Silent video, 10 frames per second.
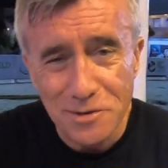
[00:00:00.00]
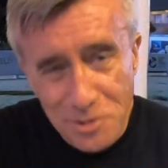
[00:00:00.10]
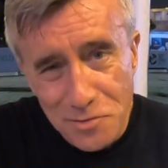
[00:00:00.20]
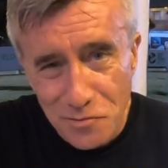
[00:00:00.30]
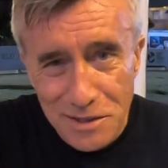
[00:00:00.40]

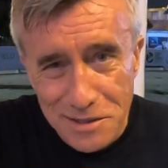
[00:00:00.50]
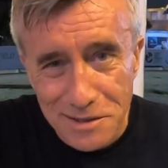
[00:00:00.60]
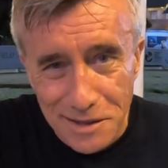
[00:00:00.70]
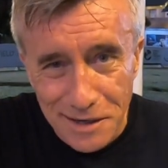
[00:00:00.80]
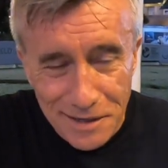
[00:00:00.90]
Just
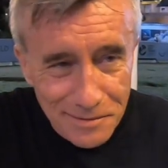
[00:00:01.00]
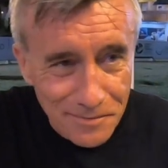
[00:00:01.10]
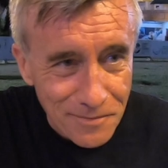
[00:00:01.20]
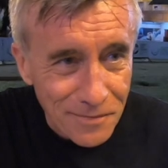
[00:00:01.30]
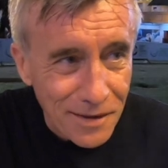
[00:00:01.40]
recently,
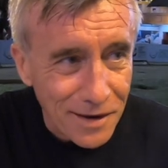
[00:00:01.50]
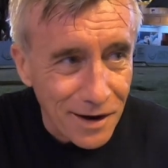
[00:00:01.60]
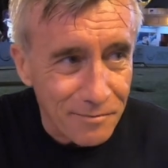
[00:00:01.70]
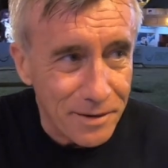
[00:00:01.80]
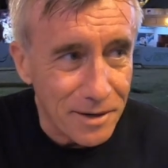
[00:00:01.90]

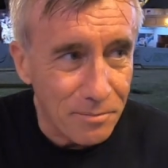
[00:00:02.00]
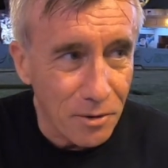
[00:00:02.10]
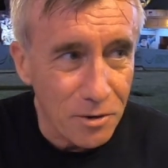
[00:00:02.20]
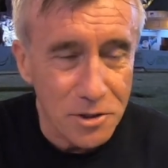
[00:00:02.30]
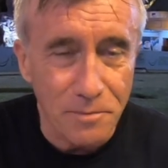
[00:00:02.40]
I've been
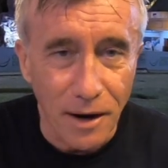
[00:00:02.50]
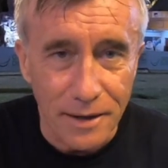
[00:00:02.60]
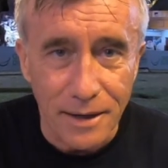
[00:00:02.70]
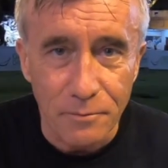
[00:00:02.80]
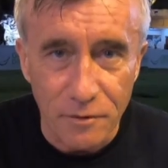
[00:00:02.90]
approached by a
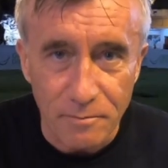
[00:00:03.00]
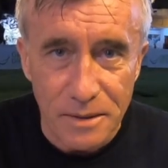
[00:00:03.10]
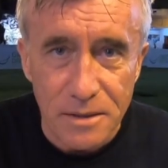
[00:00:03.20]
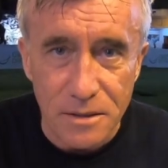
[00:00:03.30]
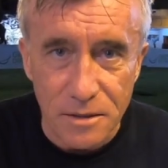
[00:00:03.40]
number of
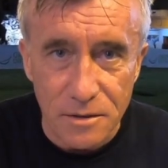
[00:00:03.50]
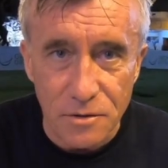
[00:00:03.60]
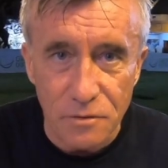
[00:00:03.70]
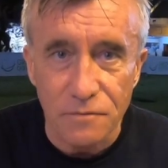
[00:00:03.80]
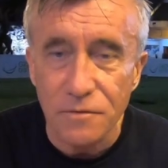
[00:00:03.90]
businesses
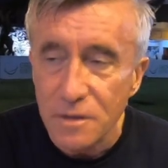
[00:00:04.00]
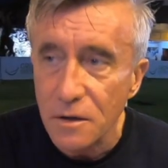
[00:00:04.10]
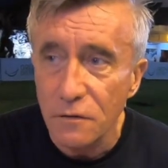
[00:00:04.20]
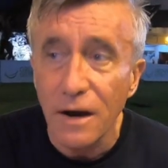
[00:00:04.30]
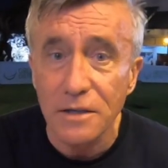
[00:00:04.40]

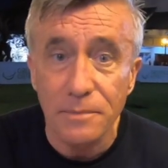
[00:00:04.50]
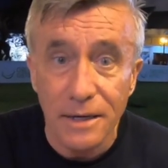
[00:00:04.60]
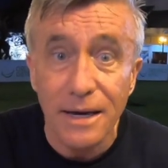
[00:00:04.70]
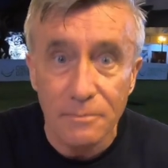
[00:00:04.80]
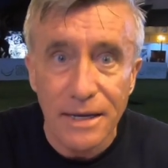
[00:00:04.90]
who've asked me to
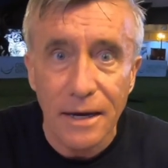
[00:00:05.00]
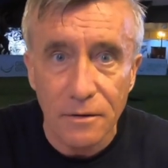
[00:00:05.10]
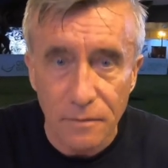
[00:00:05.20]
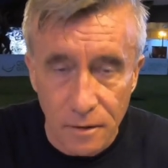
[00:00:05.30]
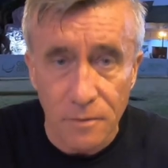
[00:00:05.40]
come down
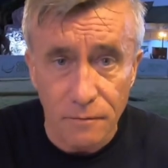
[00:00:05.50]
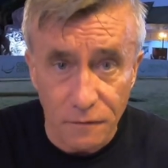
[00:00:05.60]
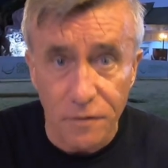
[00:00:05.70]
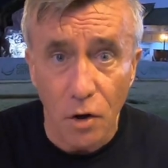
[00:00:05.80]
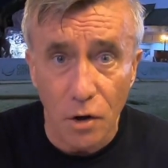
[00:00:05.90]
and
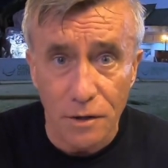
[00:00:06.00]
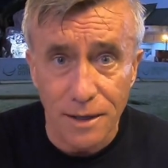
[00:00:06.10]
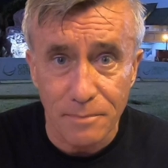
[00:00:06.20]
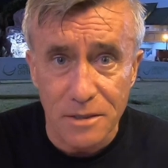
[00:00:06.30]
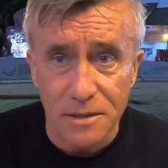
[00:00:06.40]
vlog
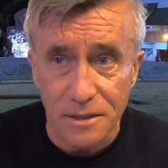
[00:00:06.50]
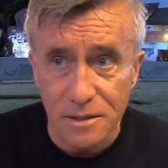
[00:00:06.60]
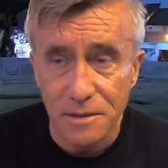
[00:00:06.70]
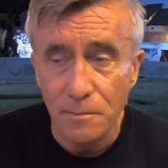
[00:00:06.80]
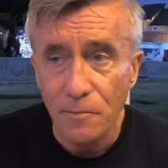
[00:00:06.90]
their business,